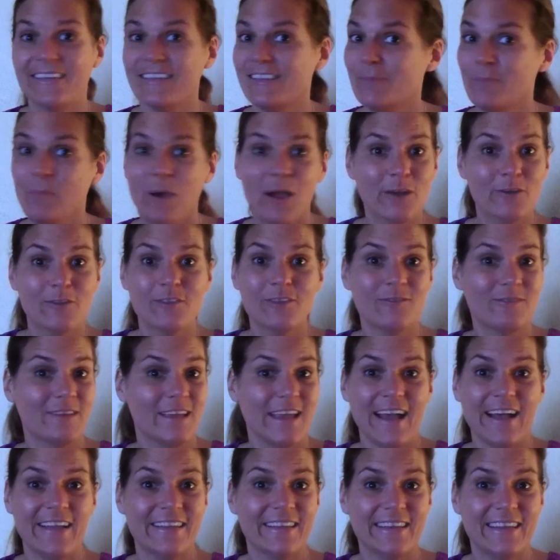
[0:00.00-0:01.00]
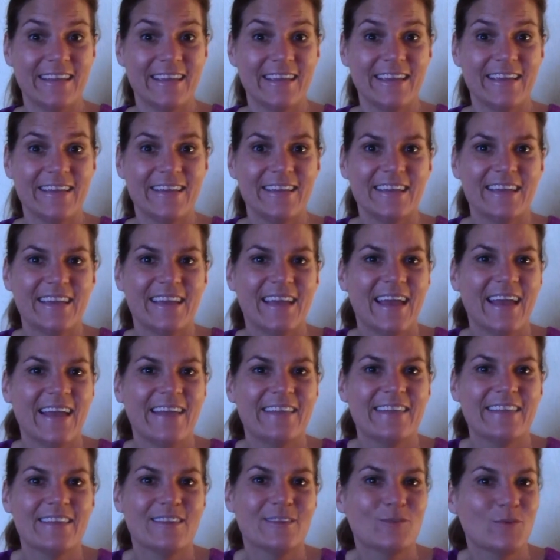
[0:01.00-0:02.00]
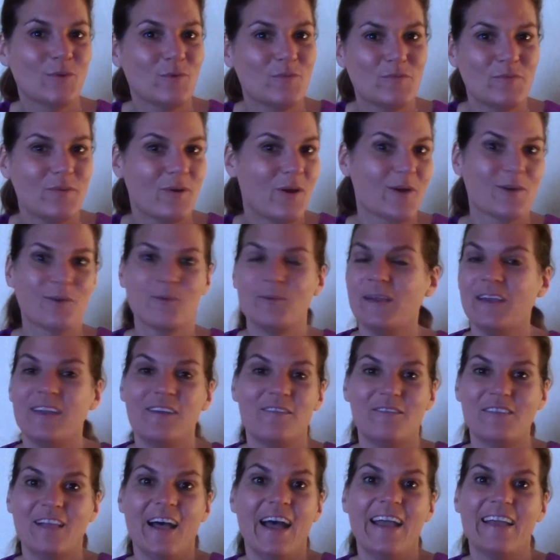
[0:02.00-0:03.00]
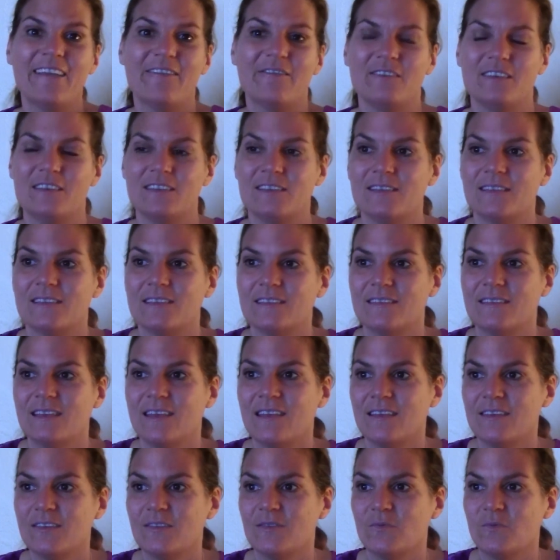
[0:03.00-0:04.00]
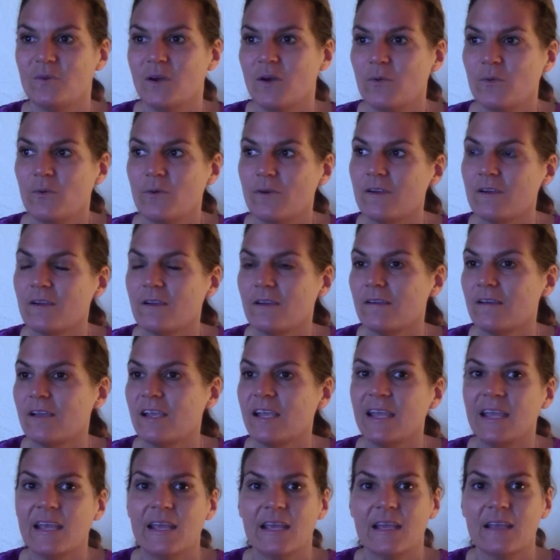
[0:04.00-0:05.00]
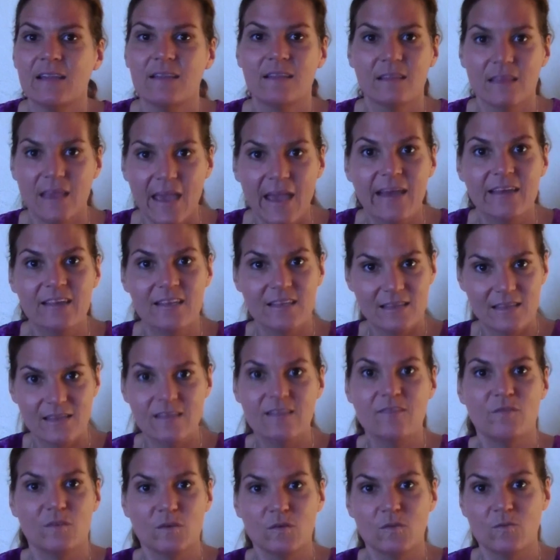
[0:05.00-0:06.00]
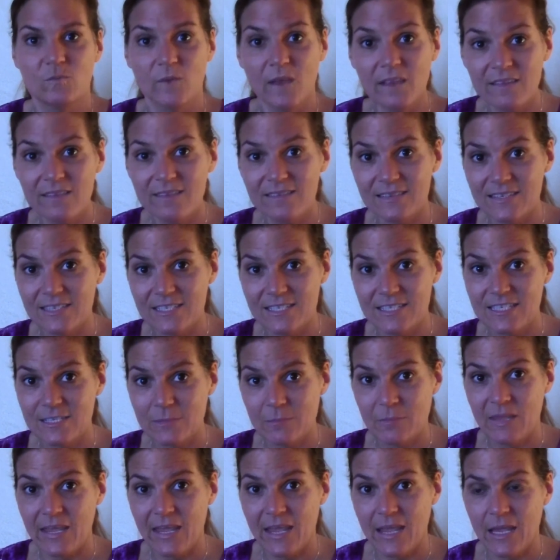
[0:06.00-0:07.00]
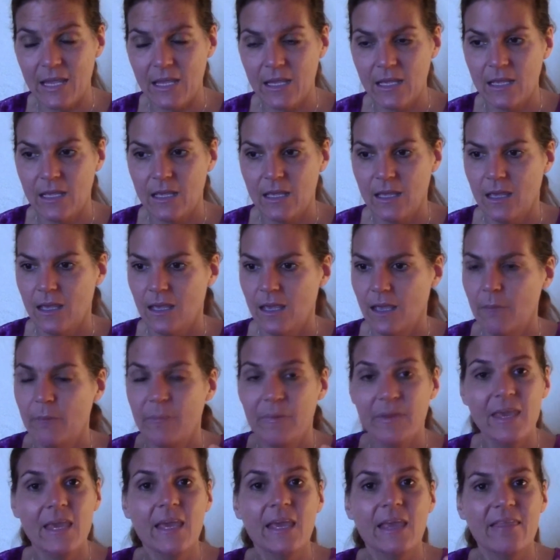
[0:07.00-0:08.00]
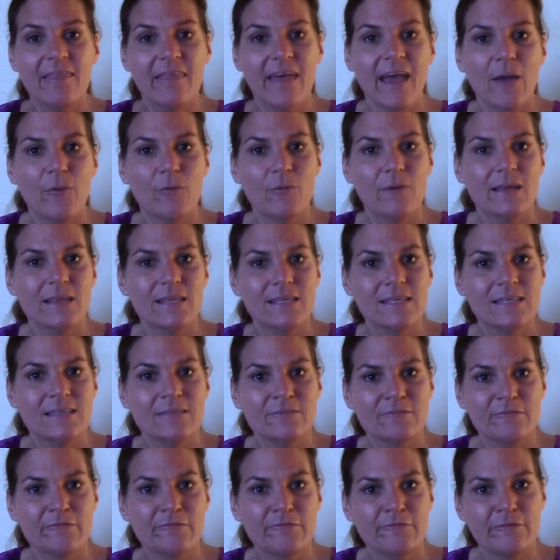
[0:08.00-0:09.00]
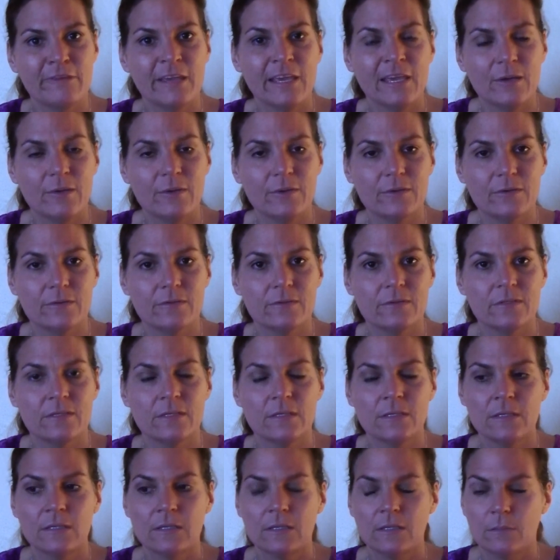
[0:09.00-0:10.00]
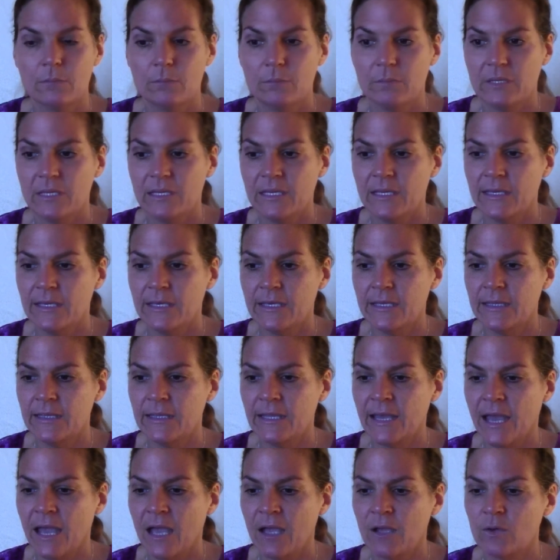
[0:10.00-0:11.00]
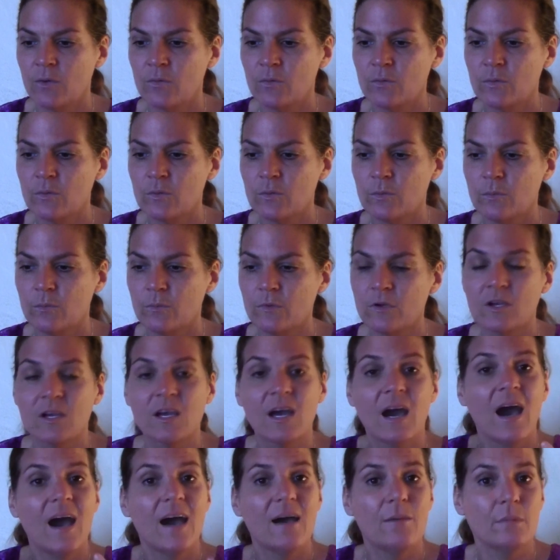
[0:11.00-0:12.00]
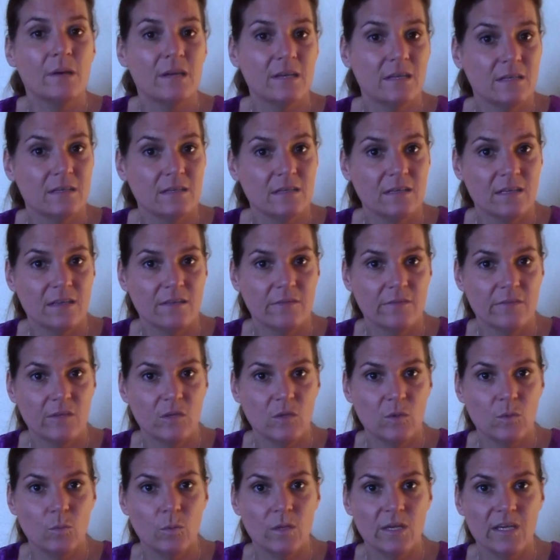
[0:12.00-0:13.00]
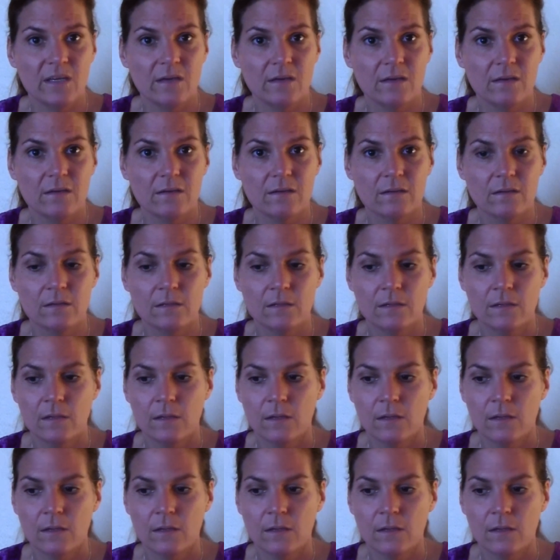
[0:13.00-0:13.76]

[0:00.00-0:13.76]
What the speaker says: this parts reality, and this Soulful Heart way of life is what we're agreeing, yes, this feels resonant to be. And being in that resonant field, being in that group Merkaba, if you will,